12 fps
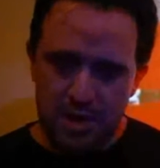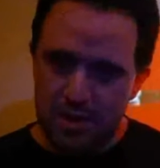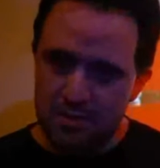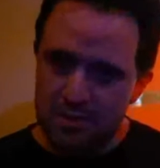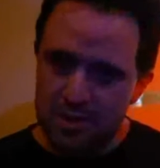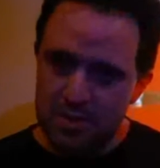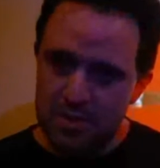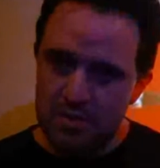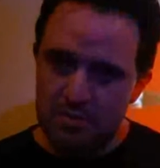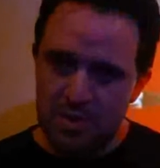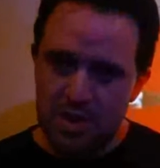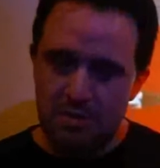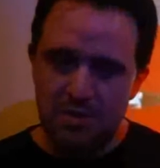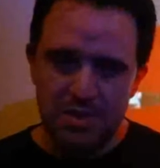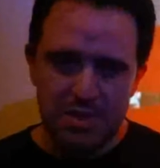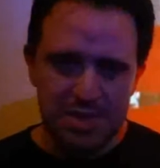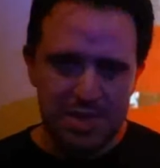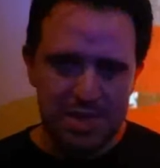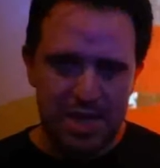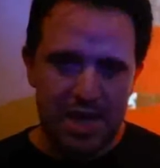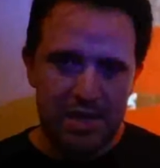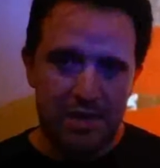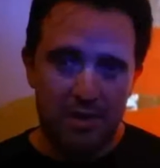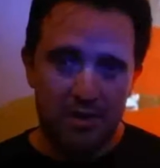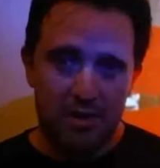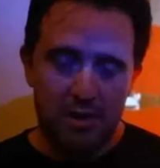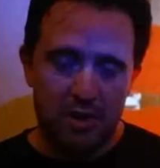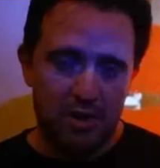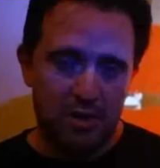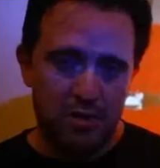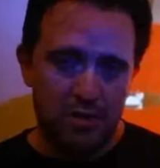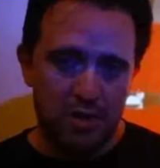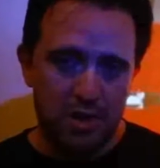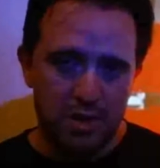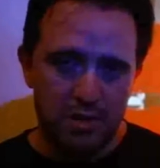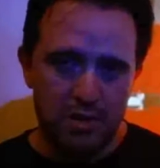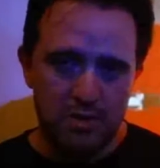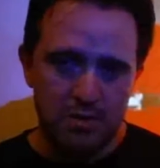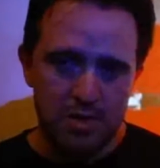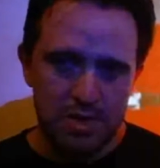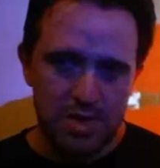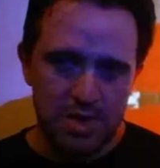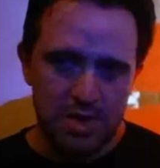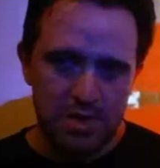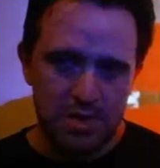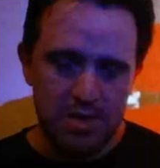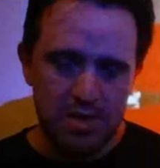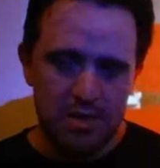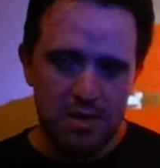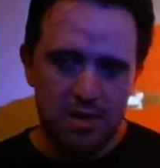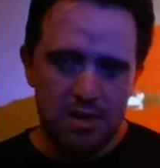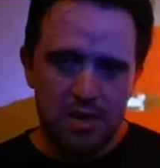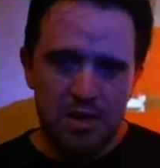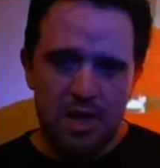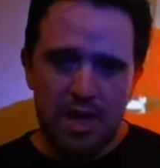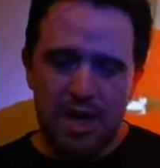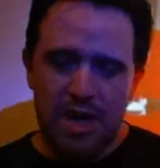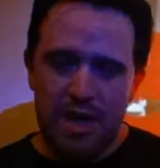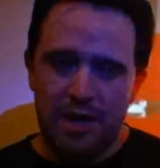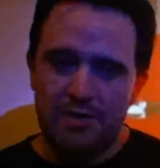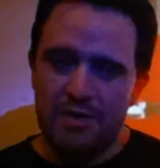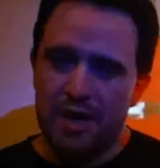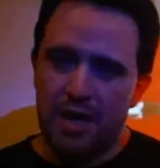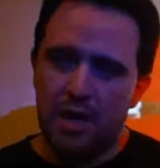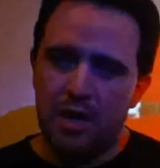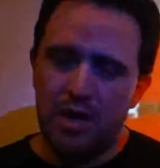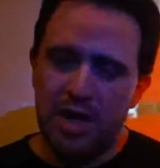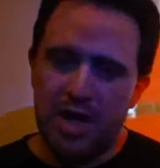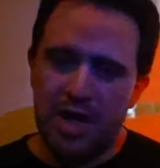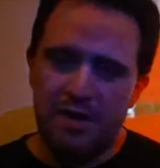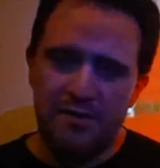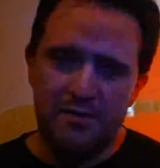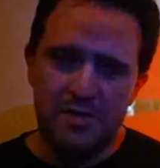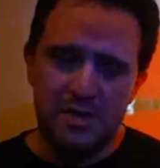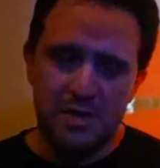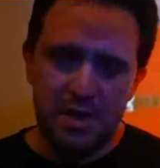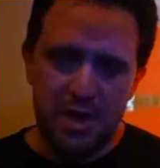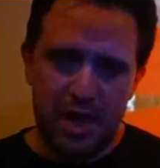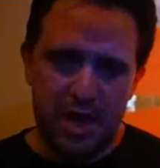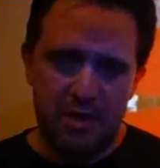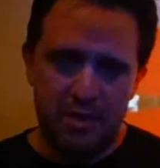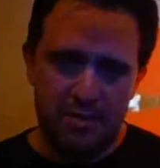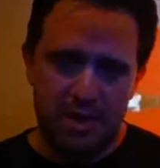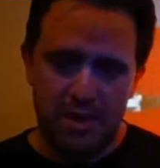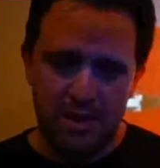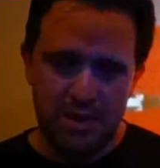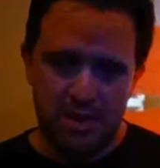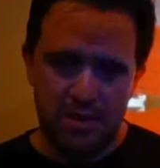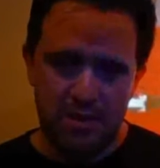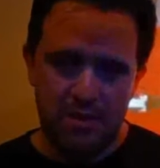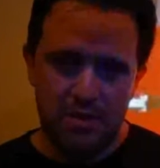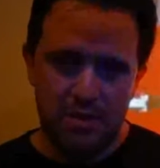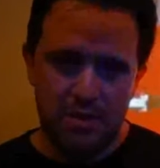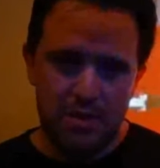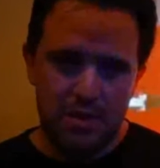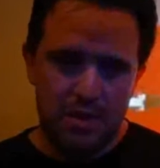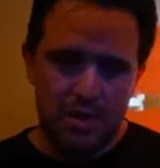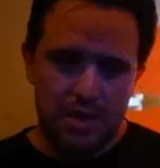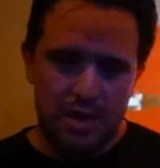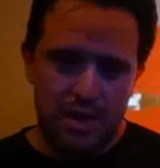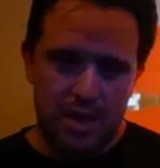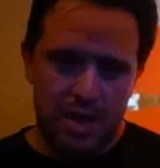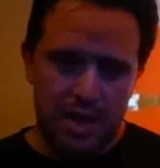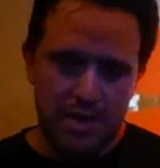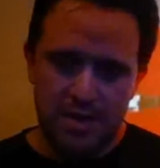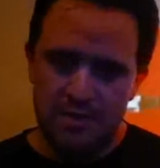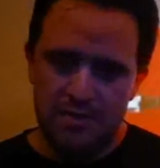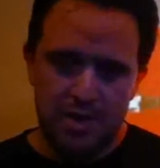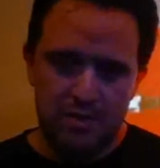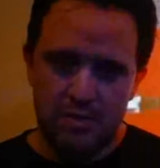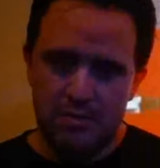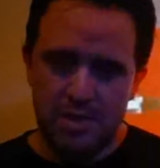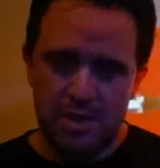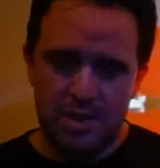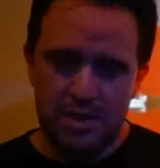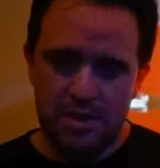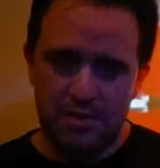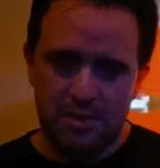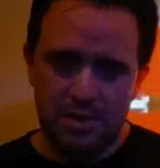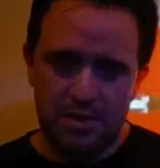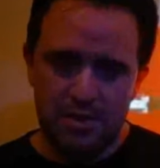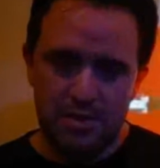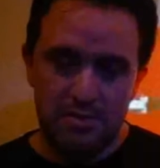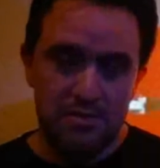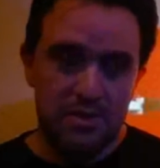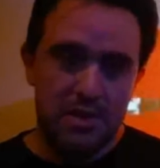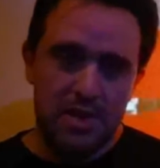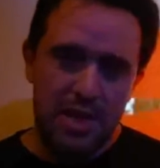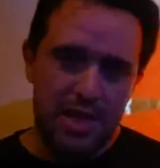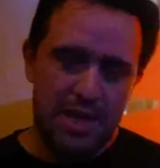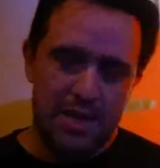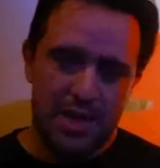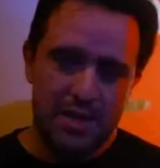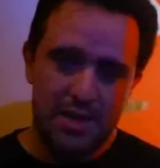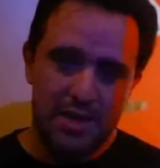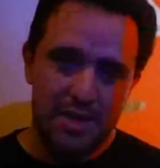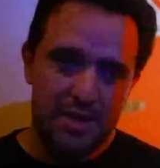individually be able to stand on their own in their own scenes, and then they all have to care about each other as if they were blood kin relative. And